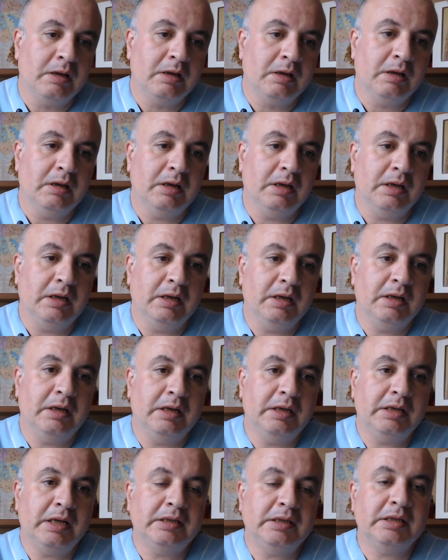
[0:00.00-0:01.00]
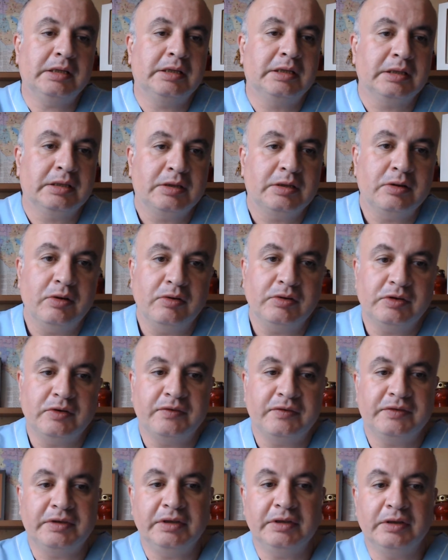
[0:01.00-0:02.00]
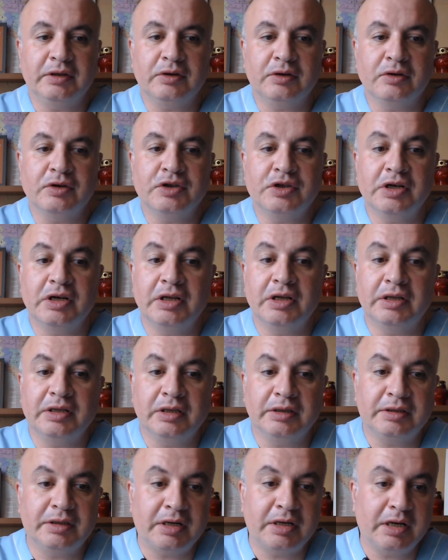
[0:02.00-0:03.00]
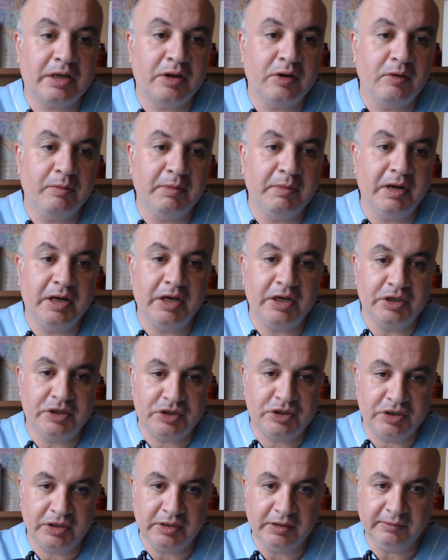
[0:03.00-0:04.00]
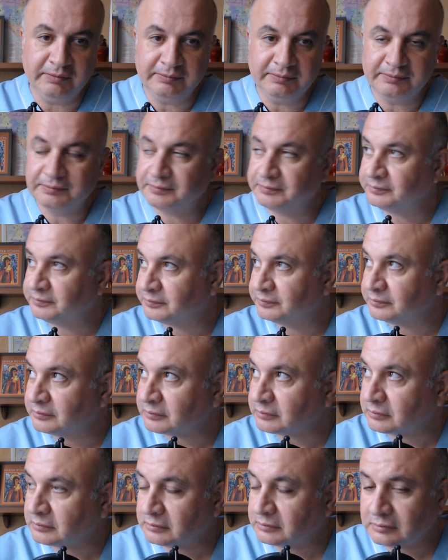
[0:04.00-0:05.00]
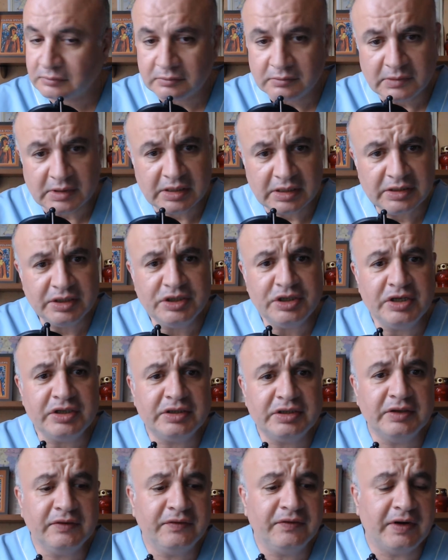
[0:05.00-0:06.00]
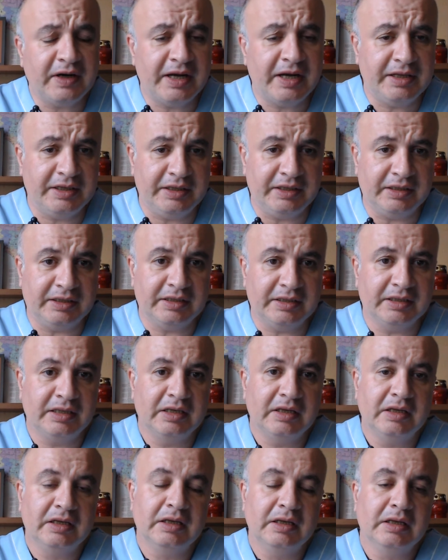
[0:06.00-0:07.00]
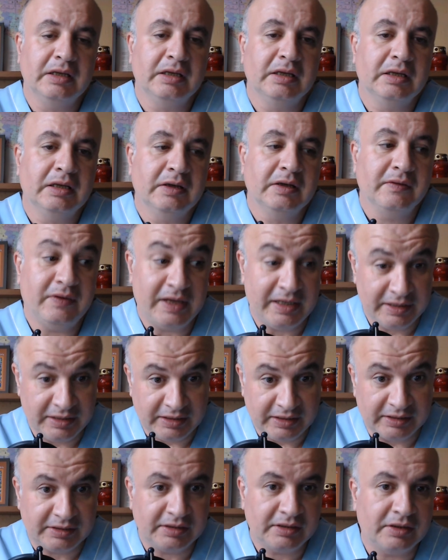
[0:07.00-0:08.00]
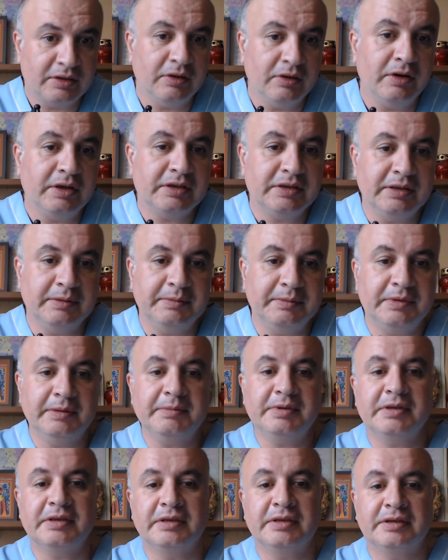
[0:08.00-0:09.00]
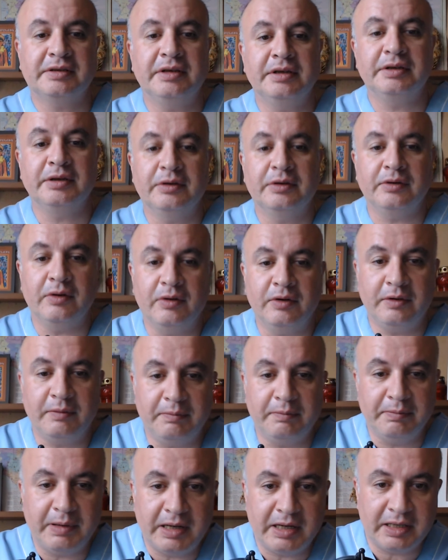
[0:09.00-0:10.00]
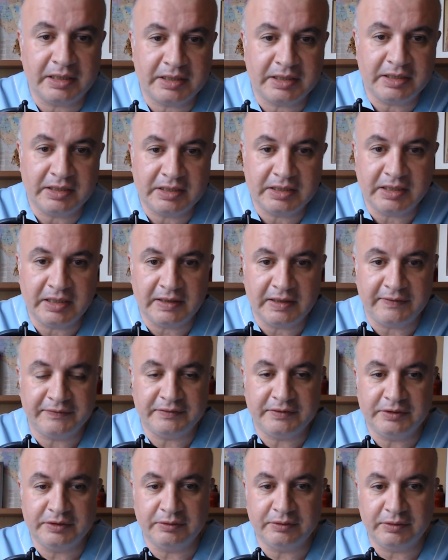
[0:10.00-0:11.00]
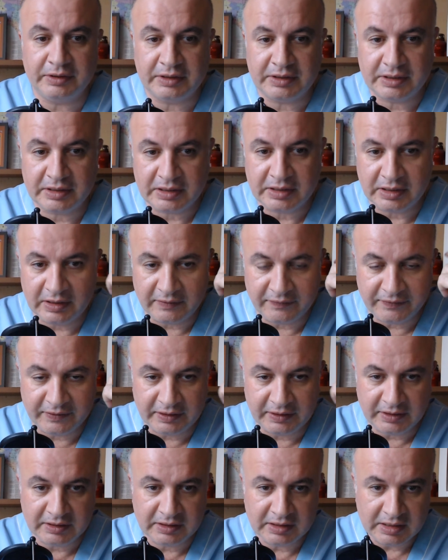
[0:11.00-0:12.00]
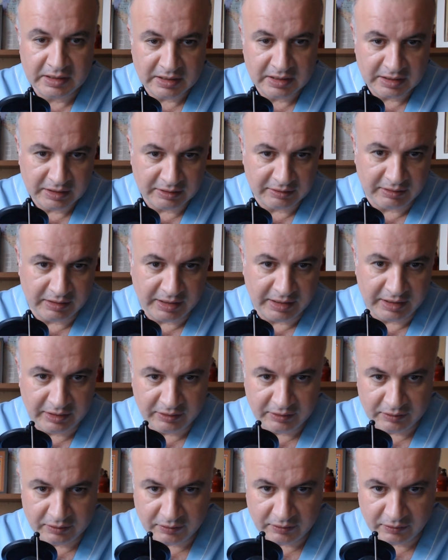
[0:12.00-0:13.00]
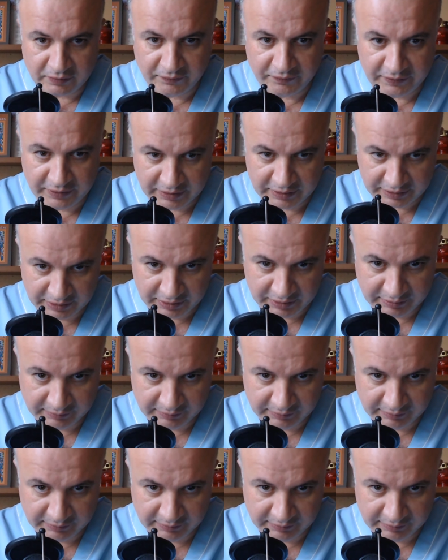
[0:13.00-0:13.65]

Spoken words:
Another cause of stridor: congenital tracheomalacia, suggesting findings: chronic symptoms, stridor or barky cough during coughing, crying, or feeding.